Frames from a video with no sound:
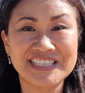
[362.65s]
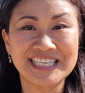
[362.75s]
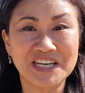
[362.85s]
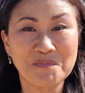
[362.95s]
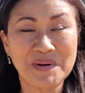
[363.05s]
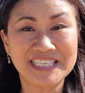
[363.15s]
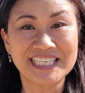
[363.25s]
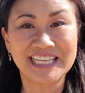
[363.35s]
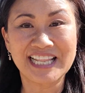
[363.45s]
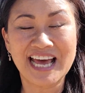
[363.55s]
us an
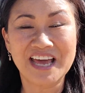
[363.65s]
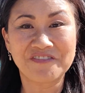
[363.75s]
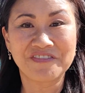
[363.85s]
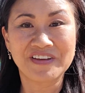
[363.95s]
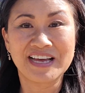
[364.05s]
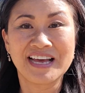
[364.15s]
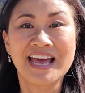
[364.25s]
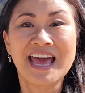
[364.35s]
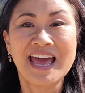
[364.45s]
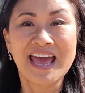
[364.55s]
abundant life.
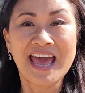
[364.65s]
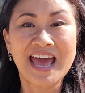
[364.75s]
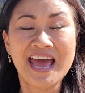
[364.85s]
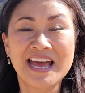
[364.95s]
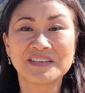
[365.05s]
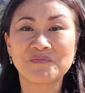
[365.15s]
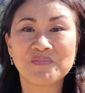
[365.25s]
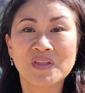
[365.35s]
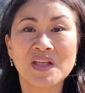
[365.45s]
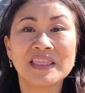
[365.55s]
And
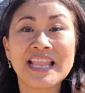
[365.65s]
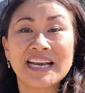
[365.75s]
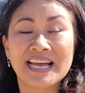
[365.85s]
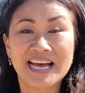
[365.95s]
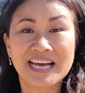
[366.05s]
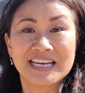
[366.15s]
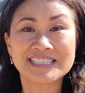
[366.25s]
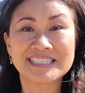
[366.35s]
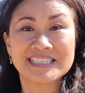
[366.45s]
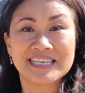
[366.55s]
let
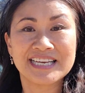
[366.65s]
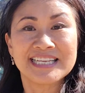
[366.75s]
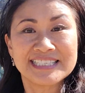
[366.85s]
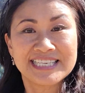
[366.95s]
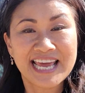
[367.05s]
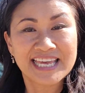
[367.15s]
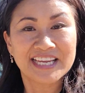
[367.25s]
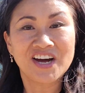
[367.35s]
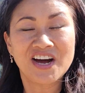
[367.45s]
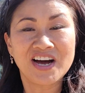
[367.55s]
us take
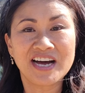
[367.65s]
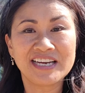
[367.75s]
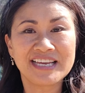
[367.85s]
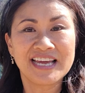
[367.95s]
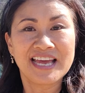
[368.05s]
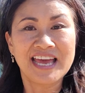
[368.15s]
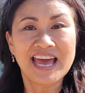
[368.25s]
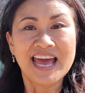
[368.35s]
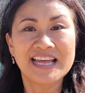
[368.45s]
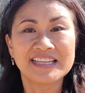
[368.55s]
it on
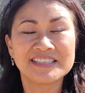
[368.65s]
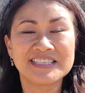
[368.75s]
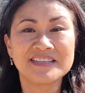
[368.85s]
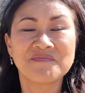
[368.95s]
and